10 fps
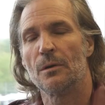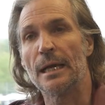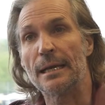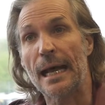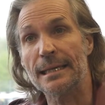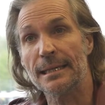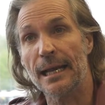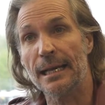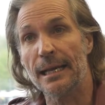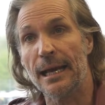In
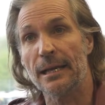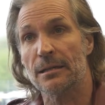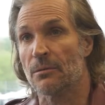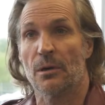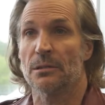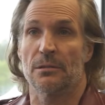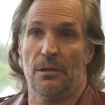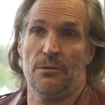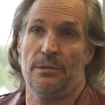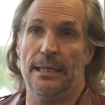1988, there was
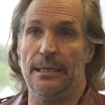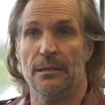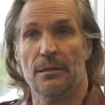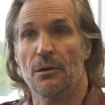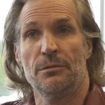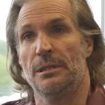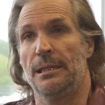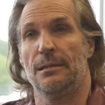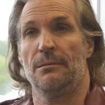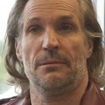no scene.
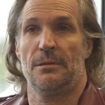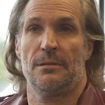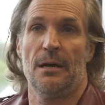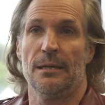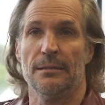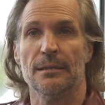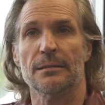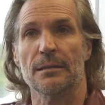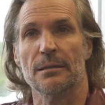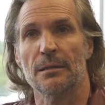It was
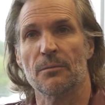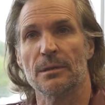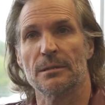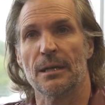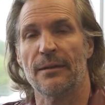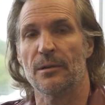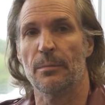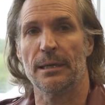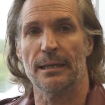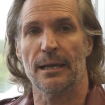non-existent.
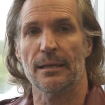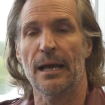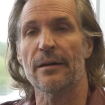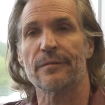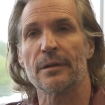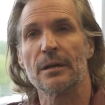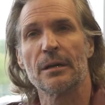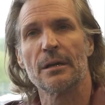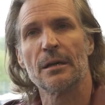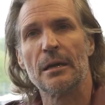Everybody had left.
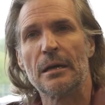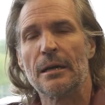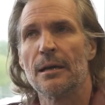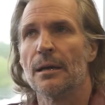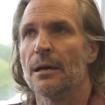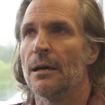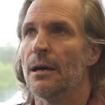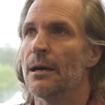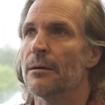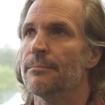
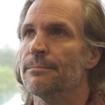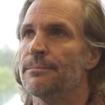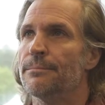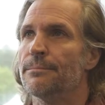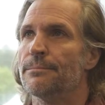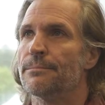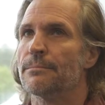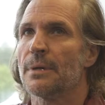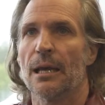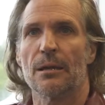
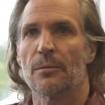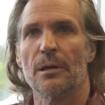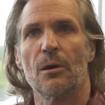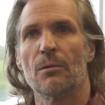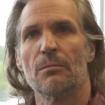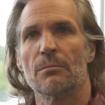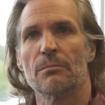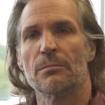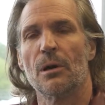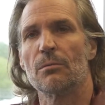There were no
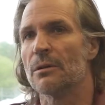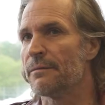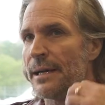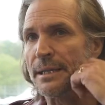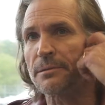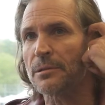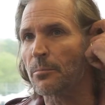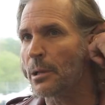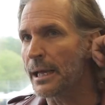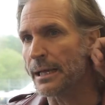real venues to
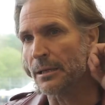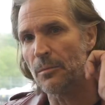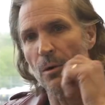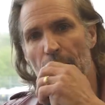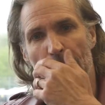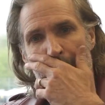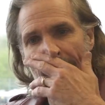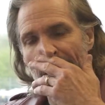play anymore.